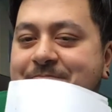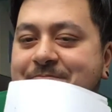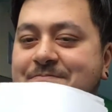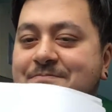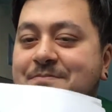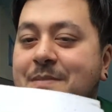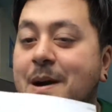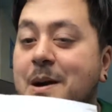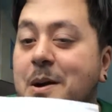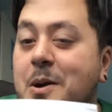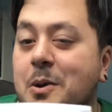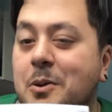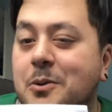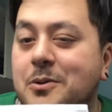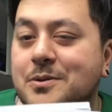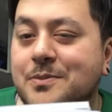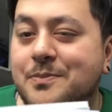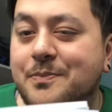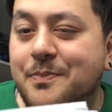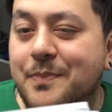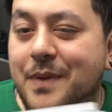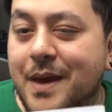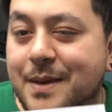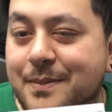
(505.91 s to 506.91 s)
my old
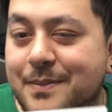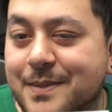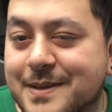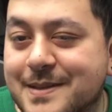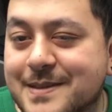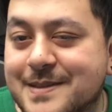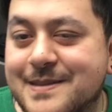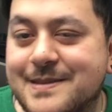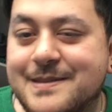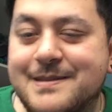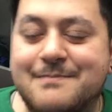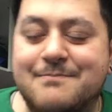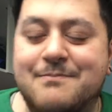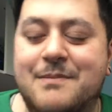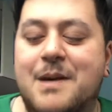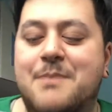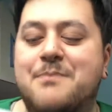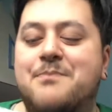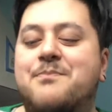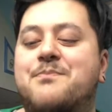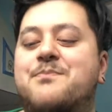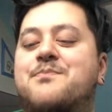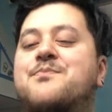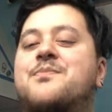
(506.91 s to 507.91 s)
babies, my
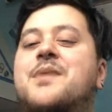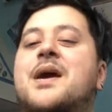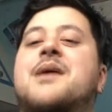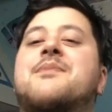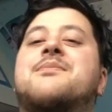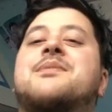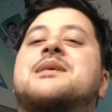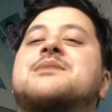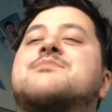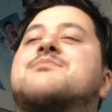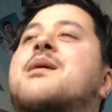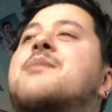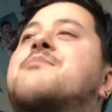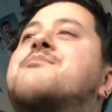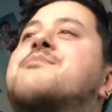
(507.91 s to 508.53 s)
babies.